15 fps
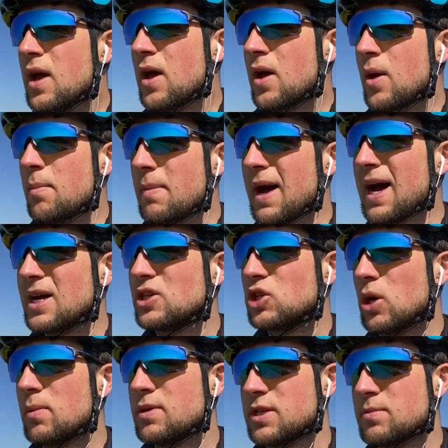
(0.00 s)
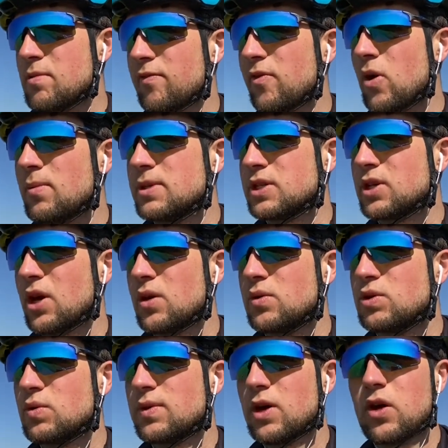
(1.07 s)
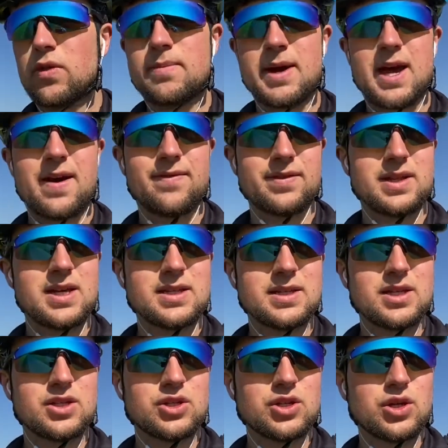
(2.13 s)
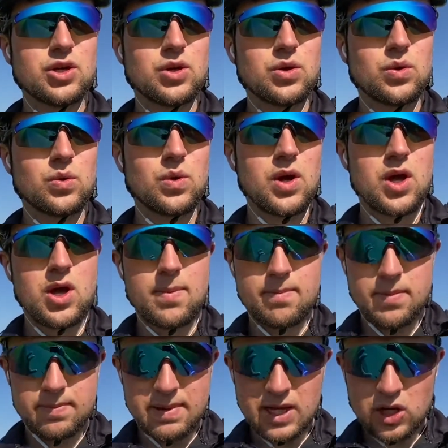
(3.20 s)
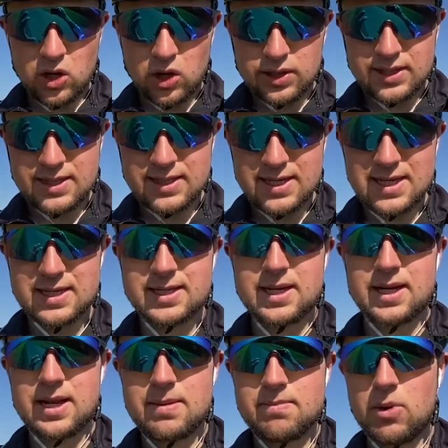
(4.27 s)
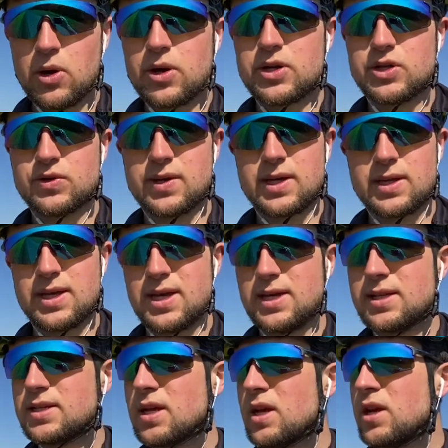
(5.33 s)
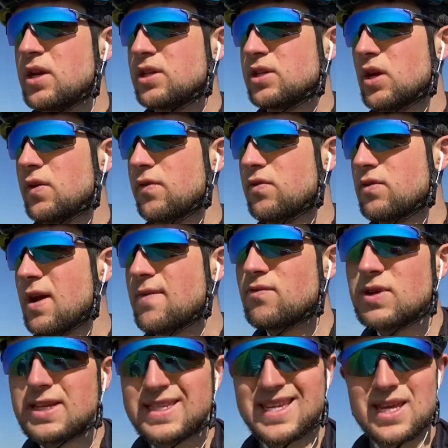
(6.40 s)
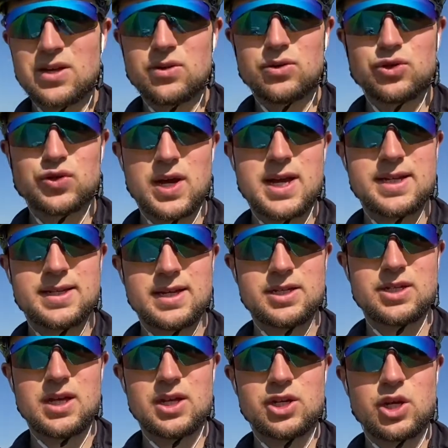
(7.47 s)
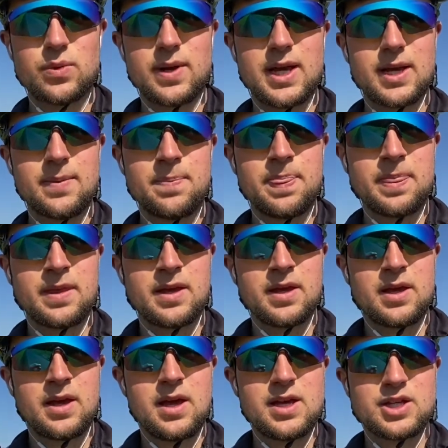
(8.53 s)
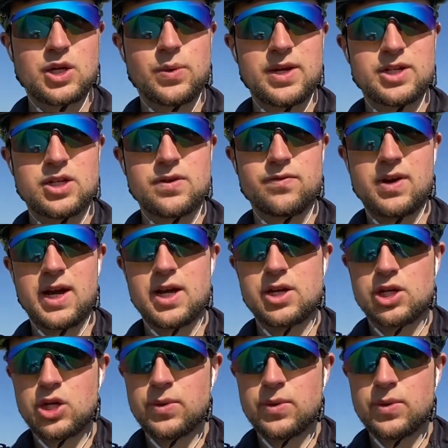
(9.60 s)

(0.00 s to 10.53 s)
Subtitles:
my job as a performance coach with all of my athletes, is to be consistently monitoring this. So for every single training session they're doing, it's a question of, right, do we